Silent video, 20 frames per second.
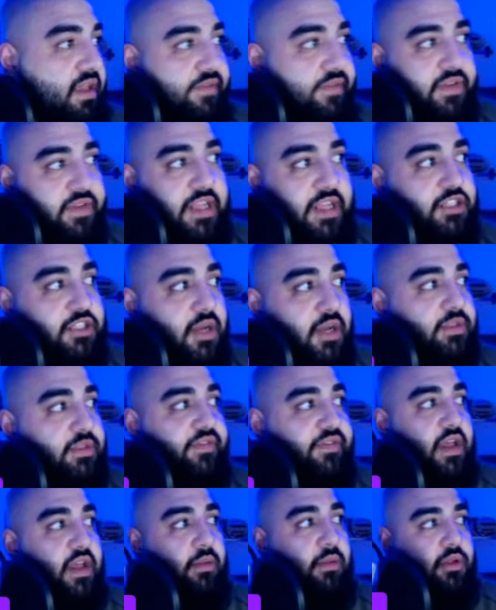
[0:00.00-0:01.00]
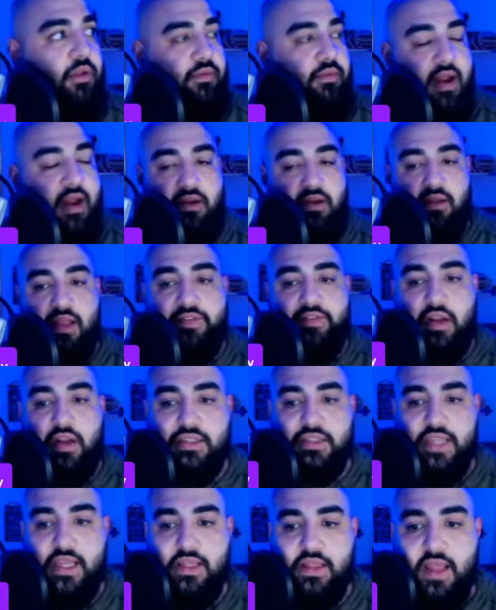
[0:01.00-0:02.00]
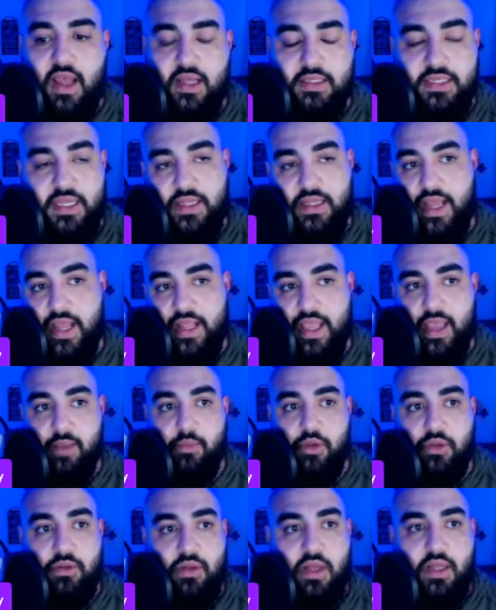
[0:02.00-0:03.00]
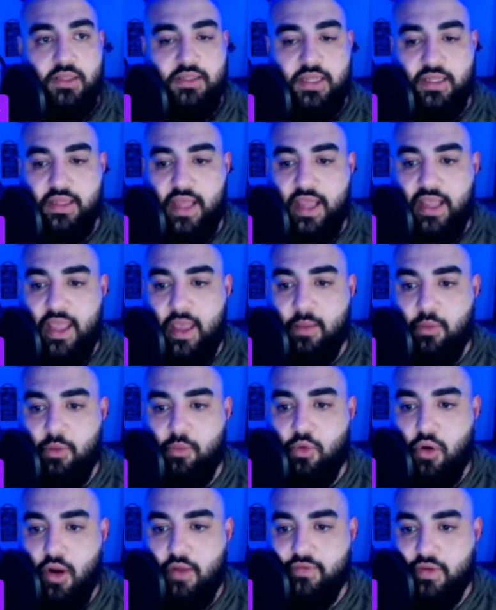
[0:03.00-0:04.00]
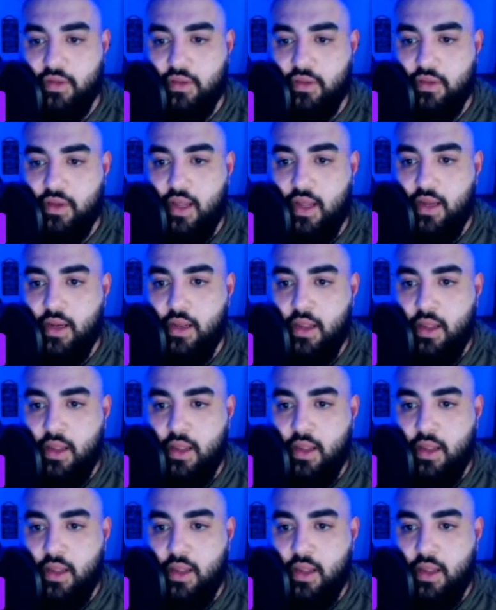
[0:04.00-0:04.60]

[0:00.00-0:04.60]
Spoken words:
Nick Chubb's available in round 11, I'll take that gamble. I'll take that gamble more often than not.